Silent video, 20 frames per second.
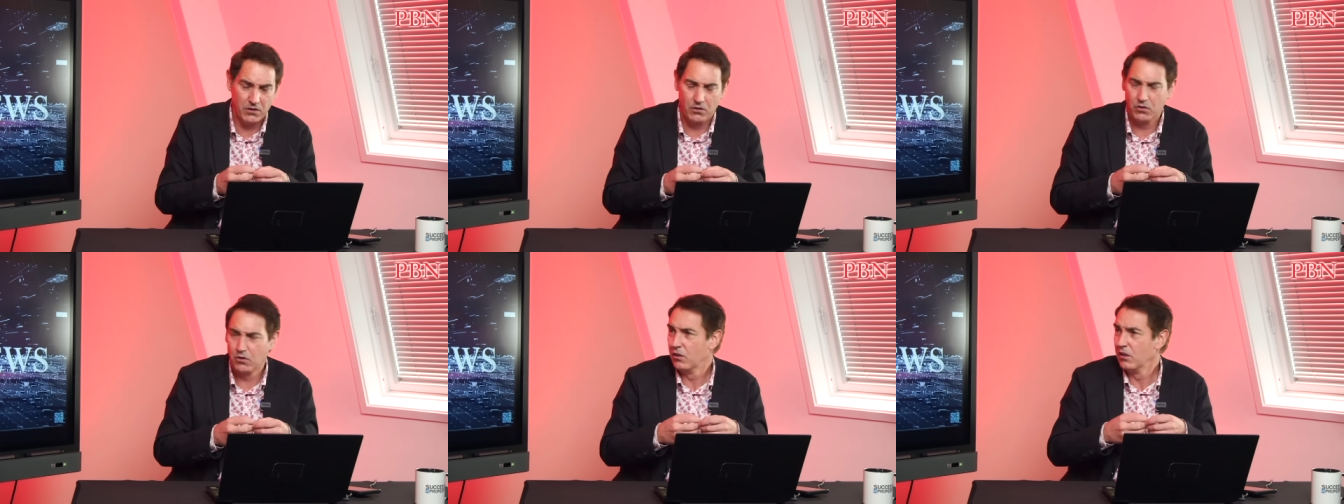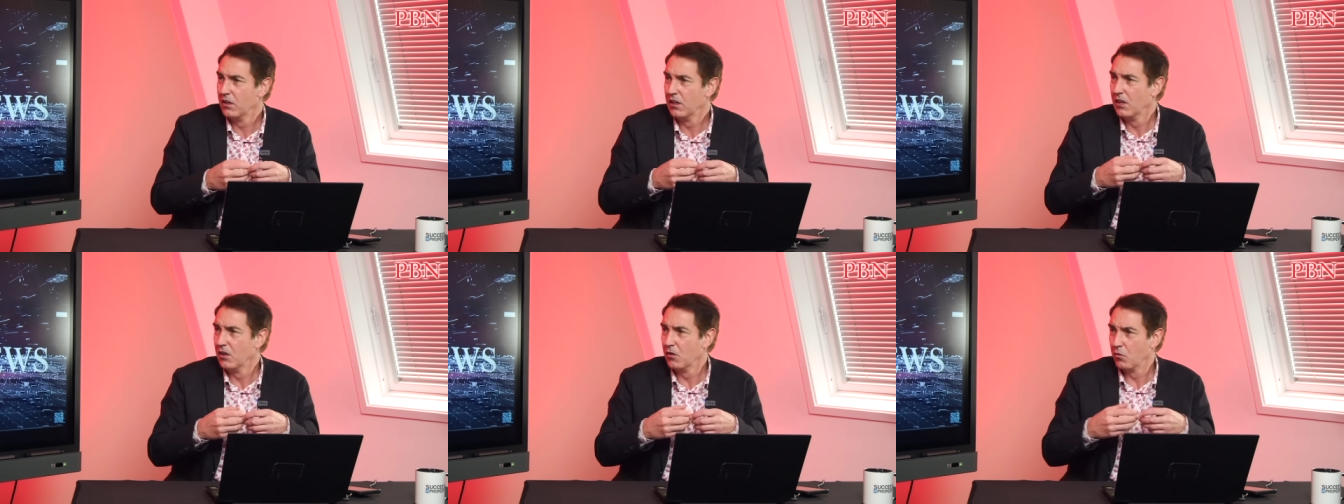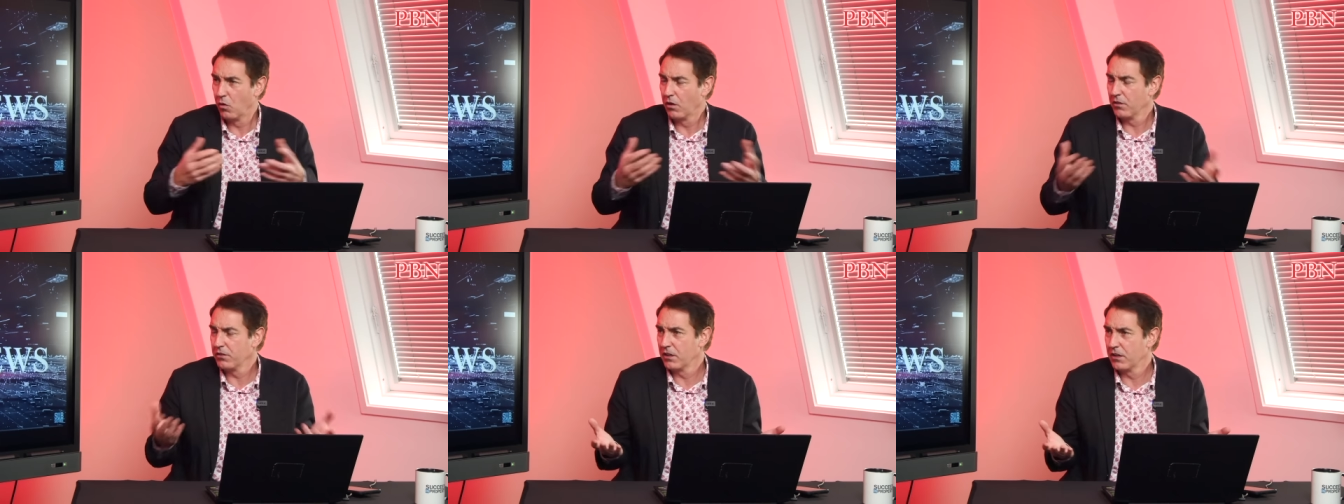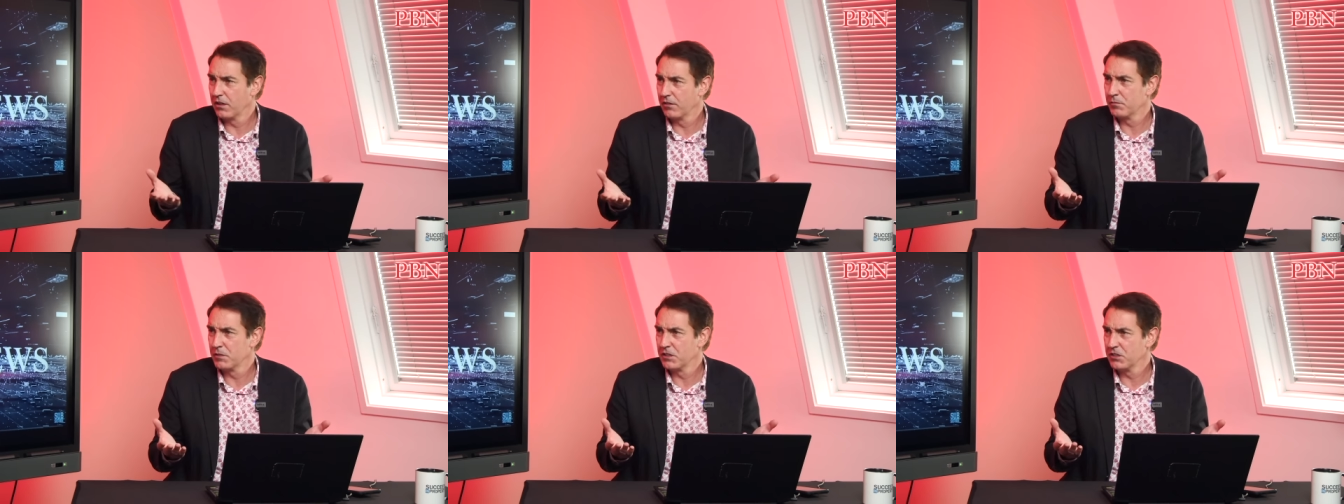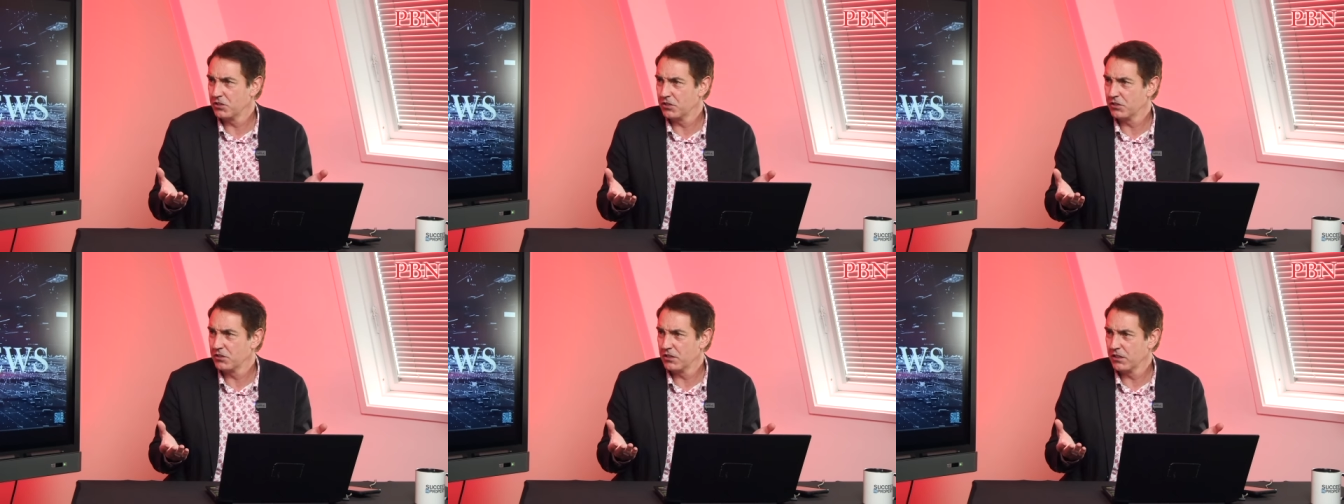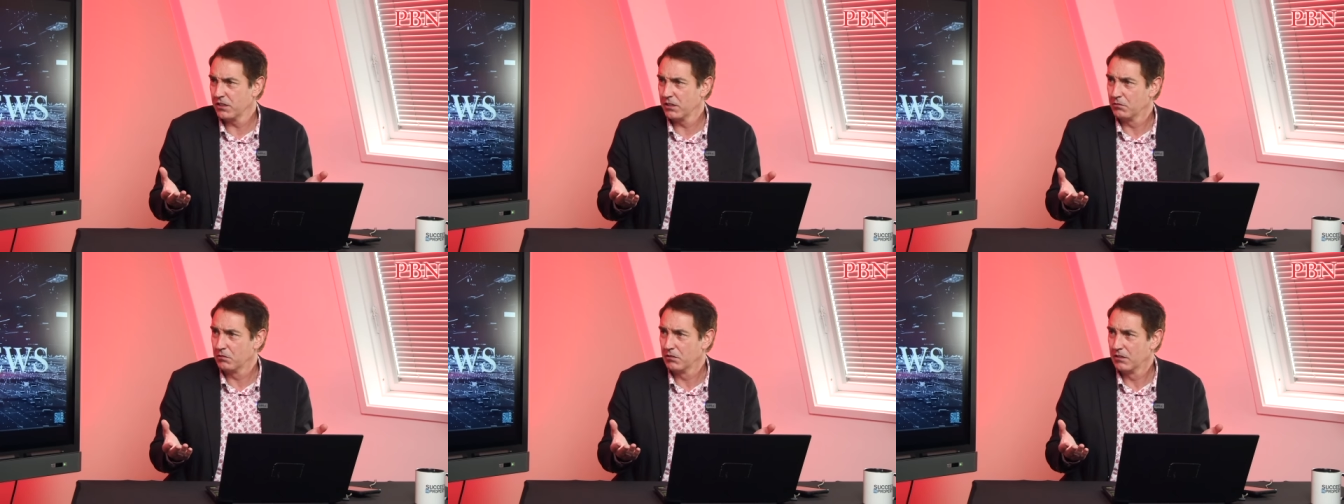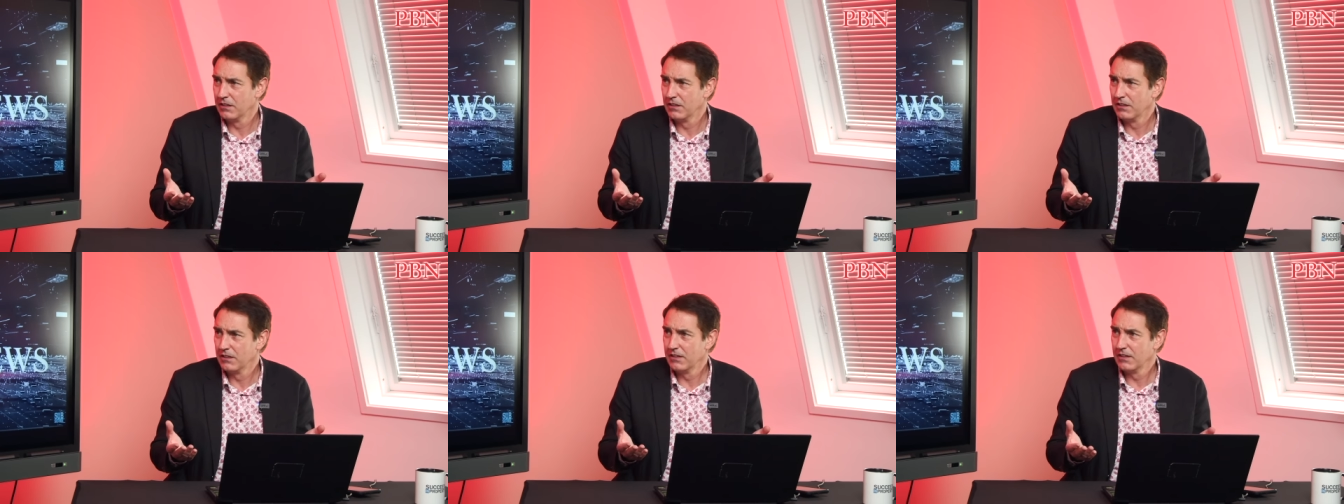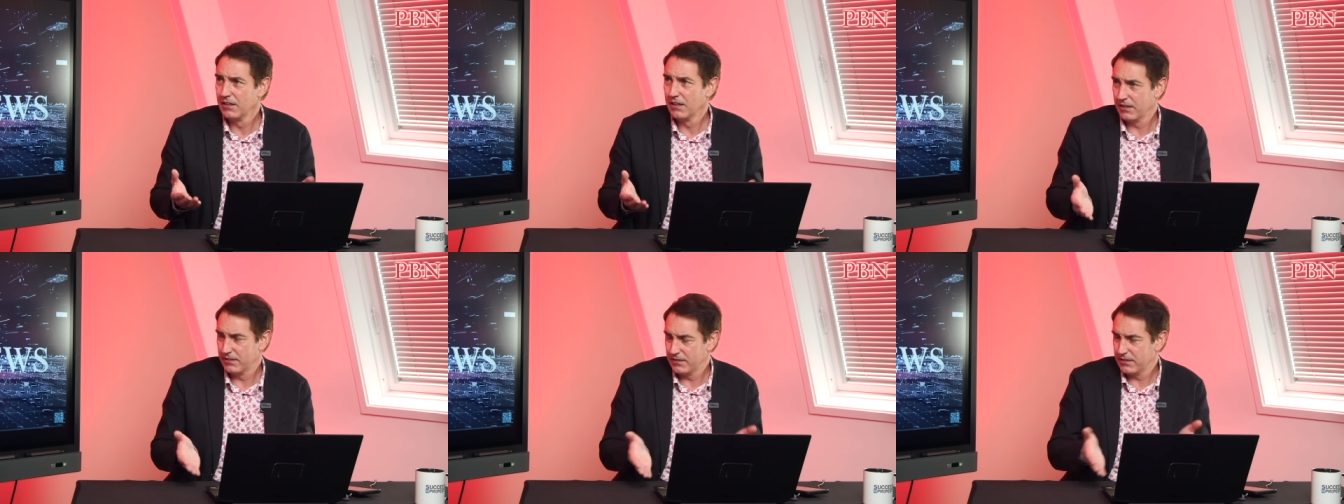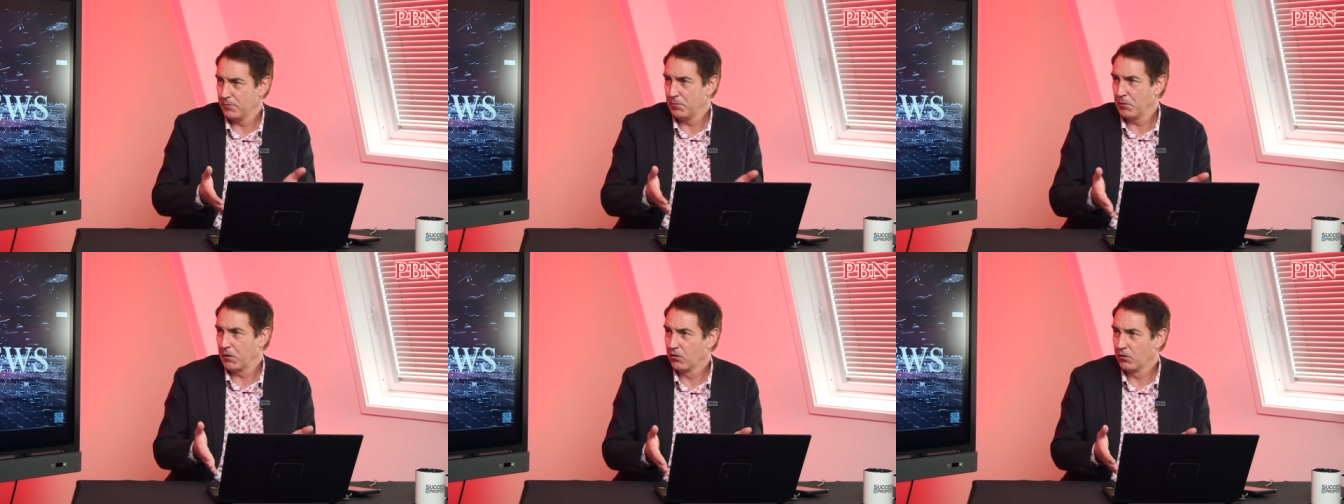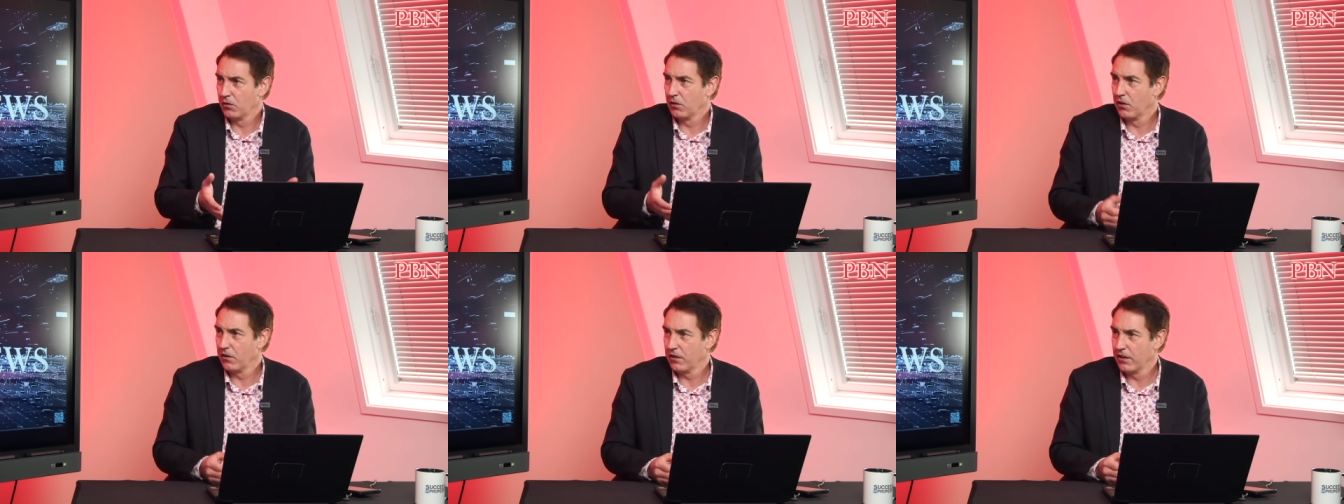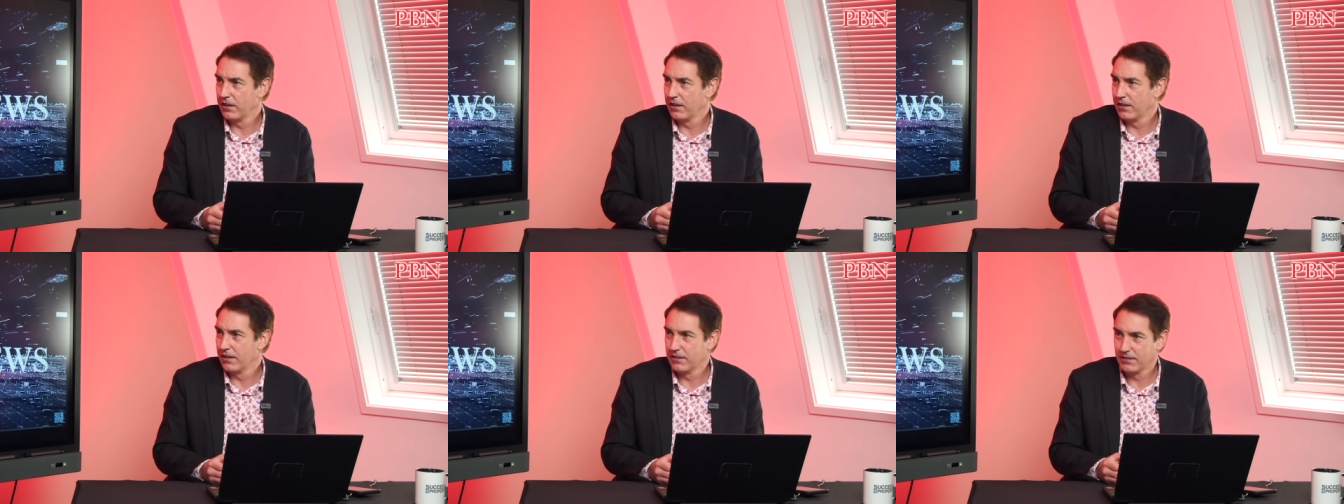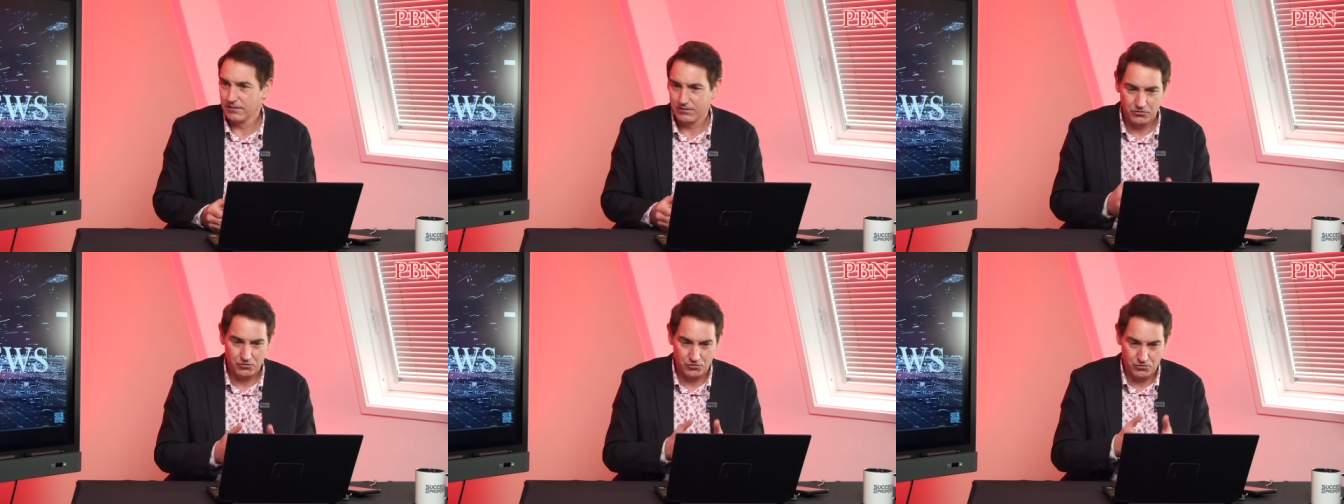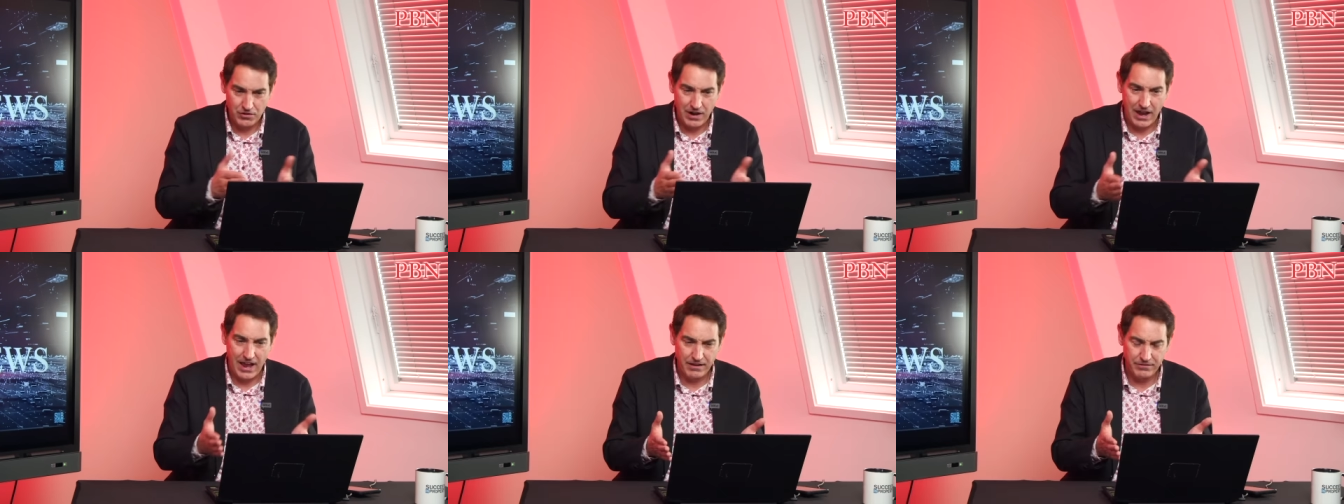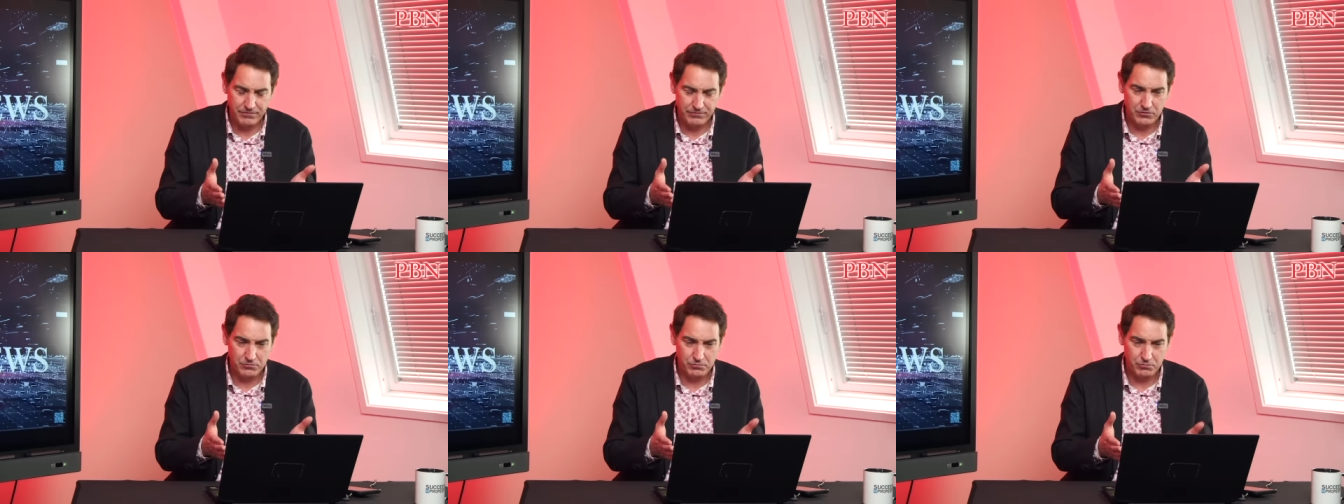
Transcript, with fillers: or what the government should do. Mm-hmm. A typical lawyer draft,